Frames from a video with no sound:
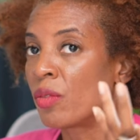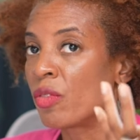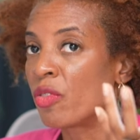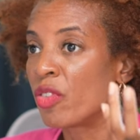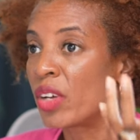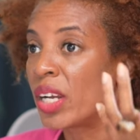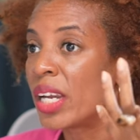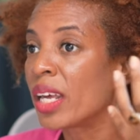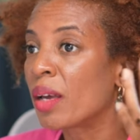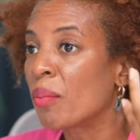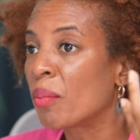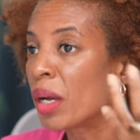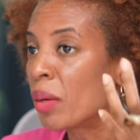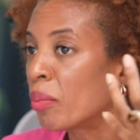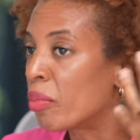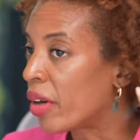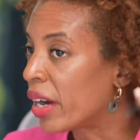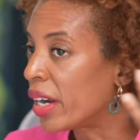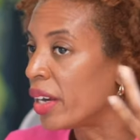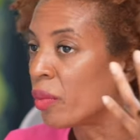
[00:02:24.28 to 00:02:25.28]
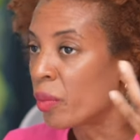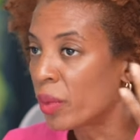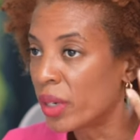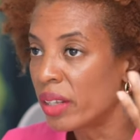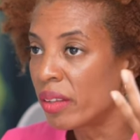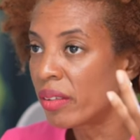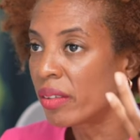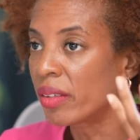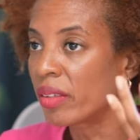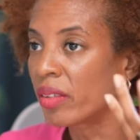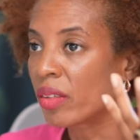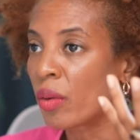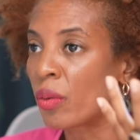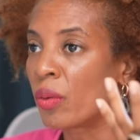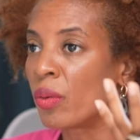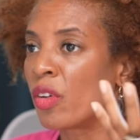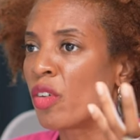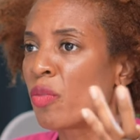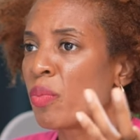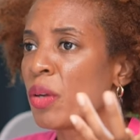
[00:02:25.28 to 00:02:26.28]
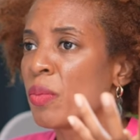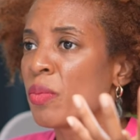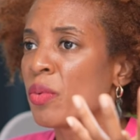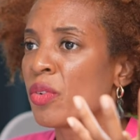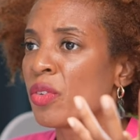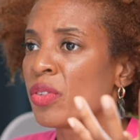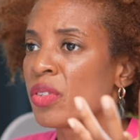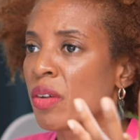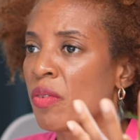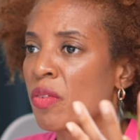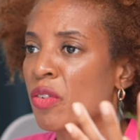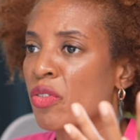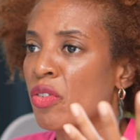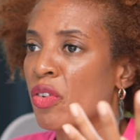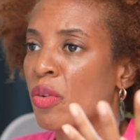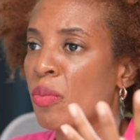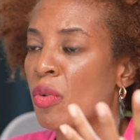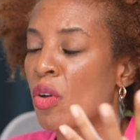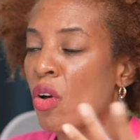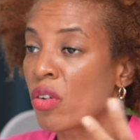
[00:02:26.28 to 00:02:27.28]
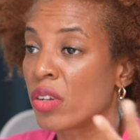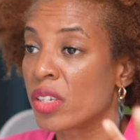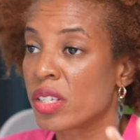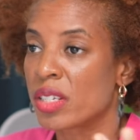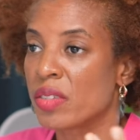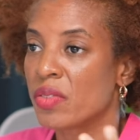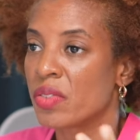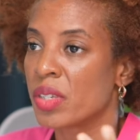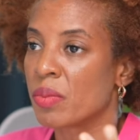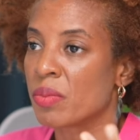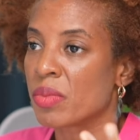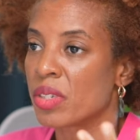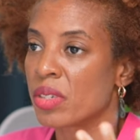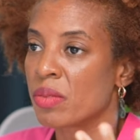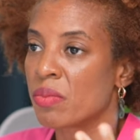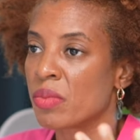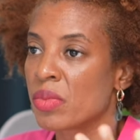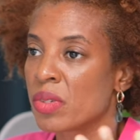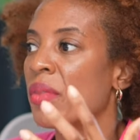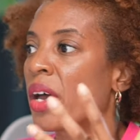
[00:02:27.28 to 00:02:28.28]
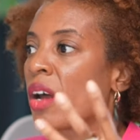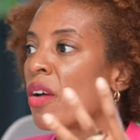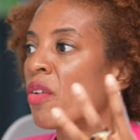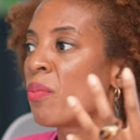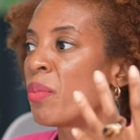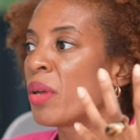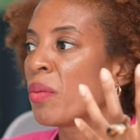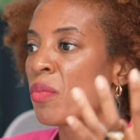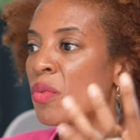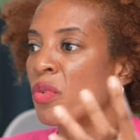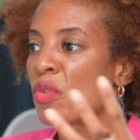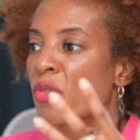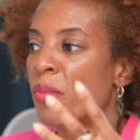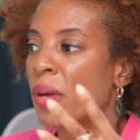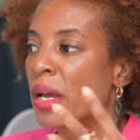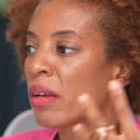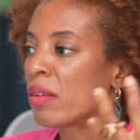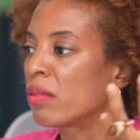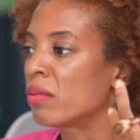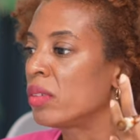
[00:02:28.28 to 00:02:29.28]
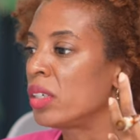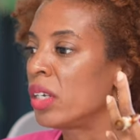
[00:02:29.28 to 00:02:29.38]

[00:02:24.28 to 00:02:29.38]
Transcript: filling my brain with? So a lot of people suffer from cognitive symptoms that are a bit more about,